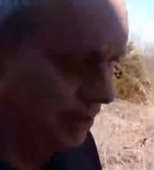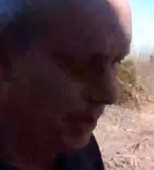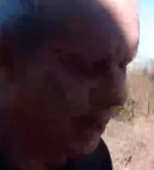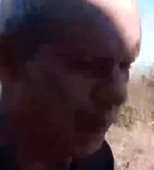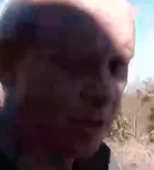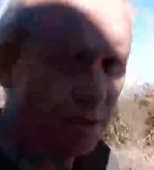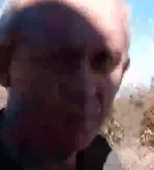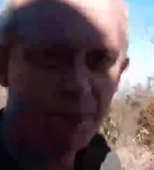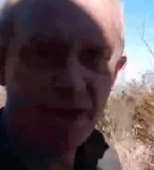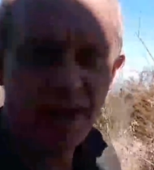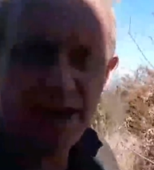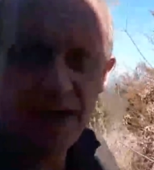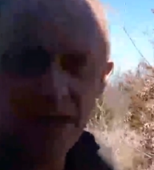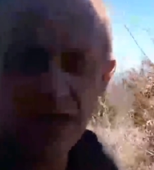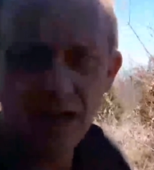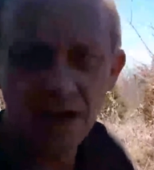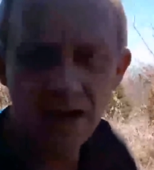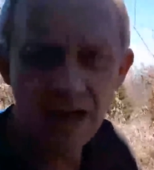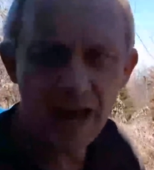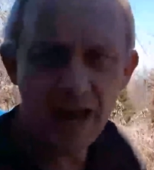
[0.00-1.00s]
It'll be
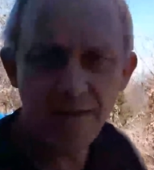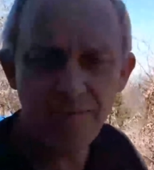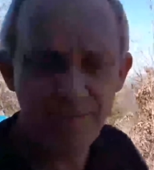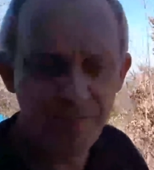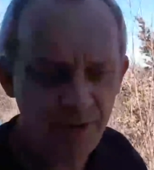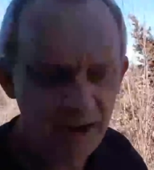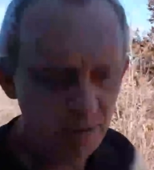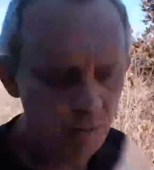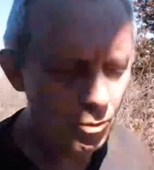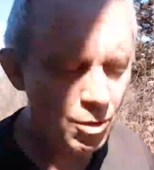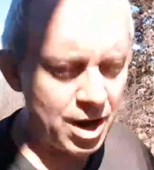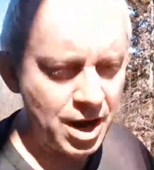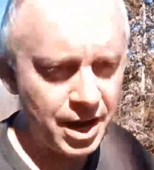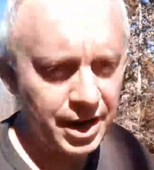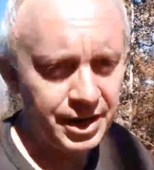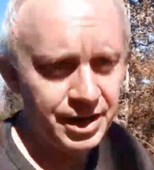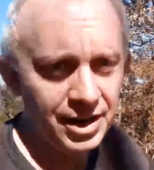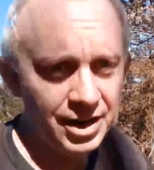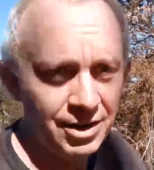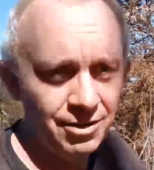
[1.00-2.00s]
eight feet
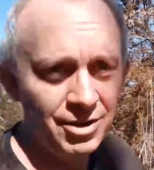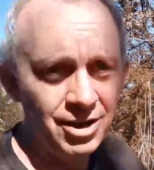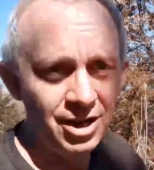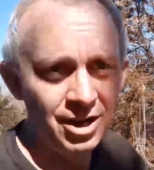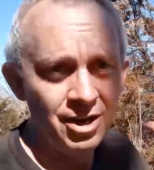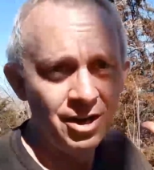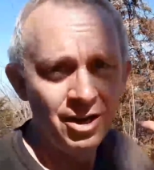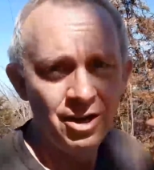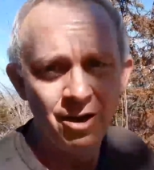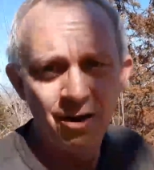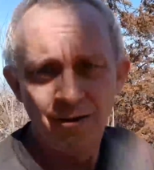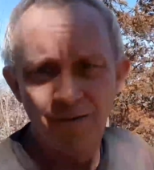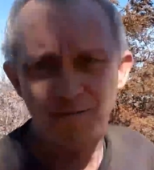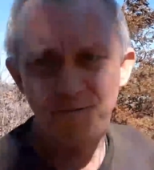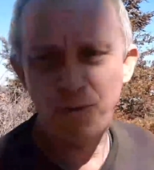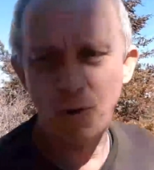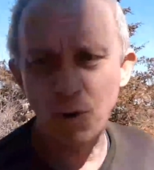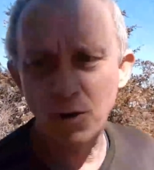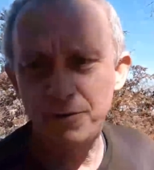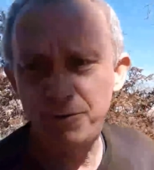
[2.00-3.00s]
wide,
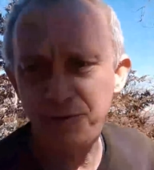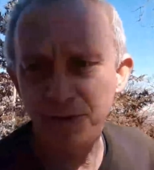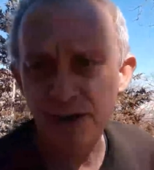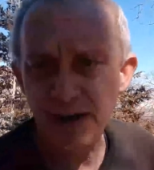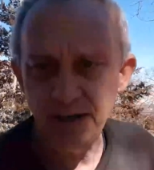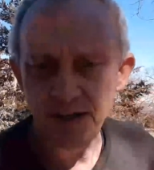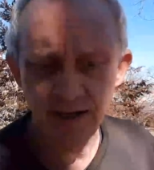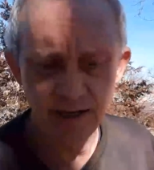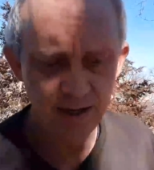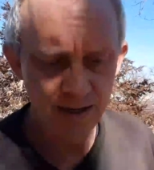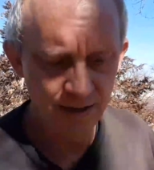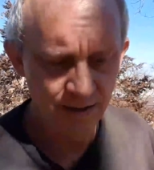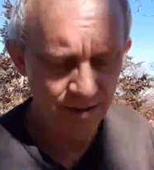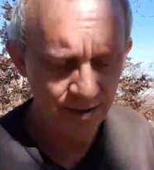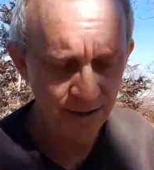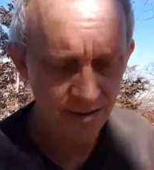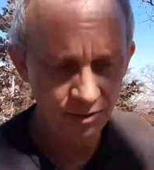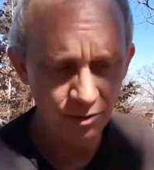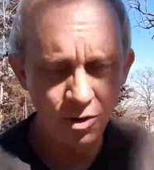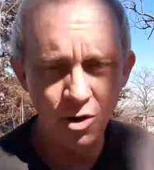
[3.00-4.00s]
four feet
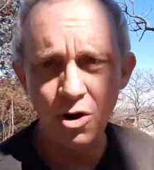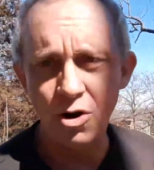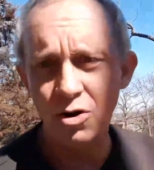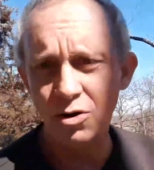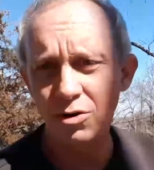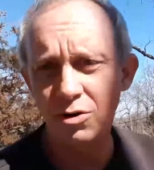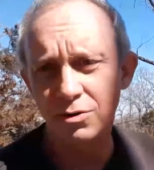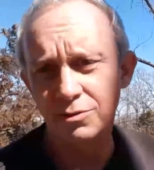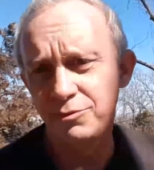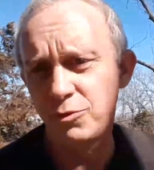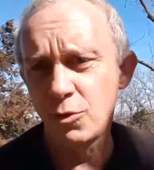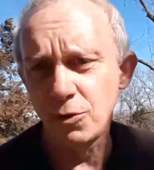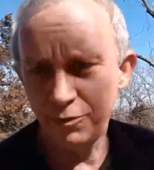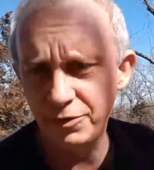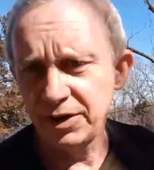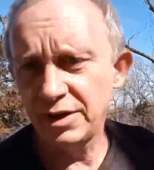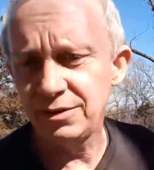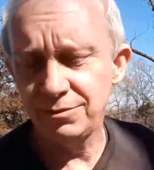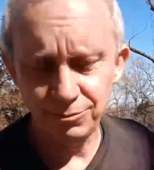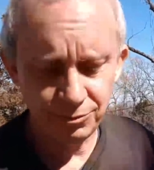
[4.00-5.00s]
long, or four
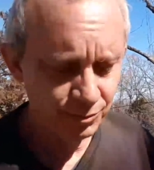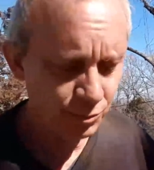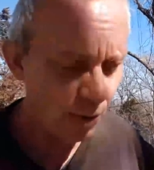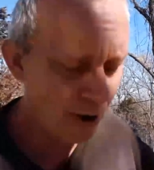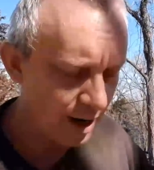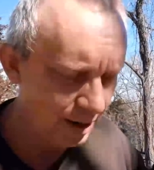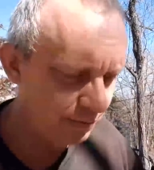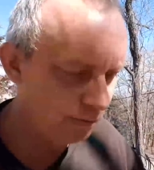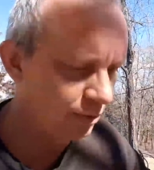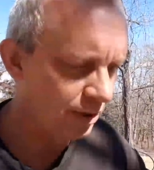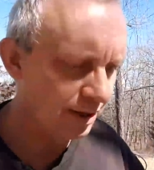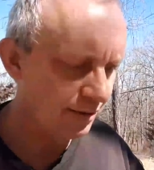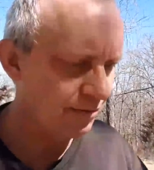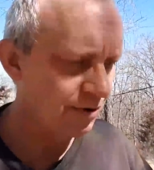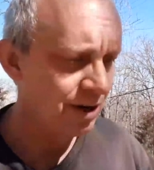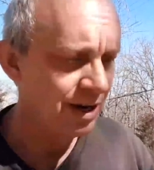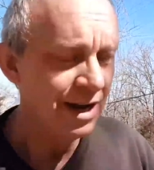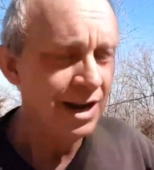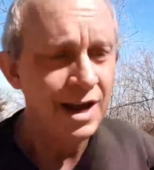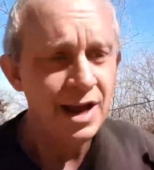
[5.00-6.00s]
feet wide,
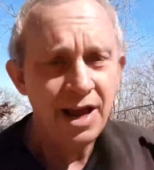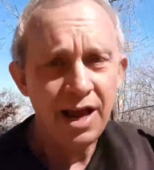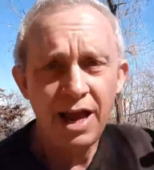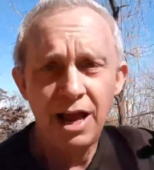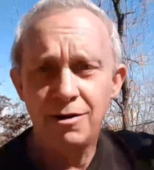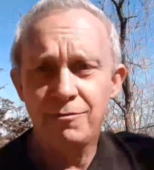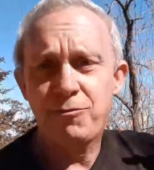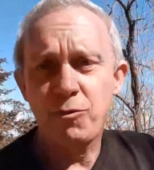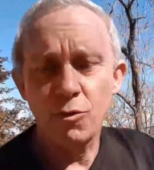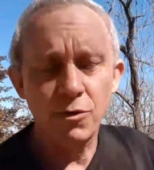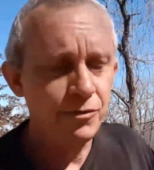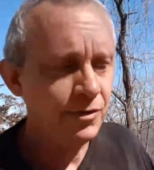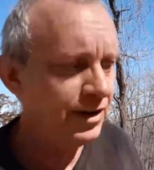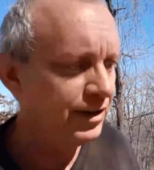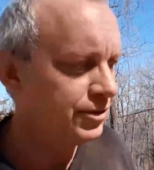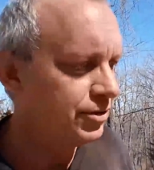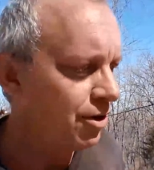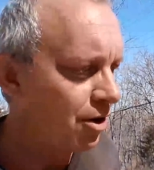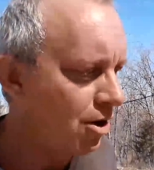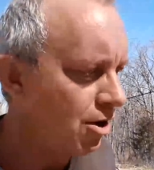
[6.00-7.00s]
whatever, and four
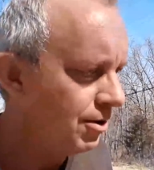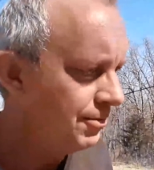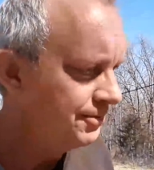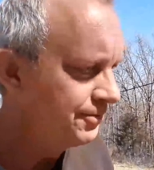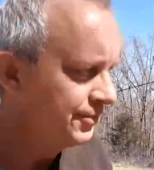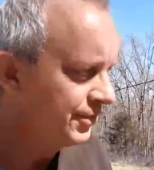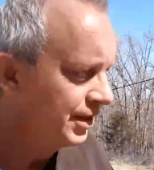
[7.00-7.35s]
feet tall.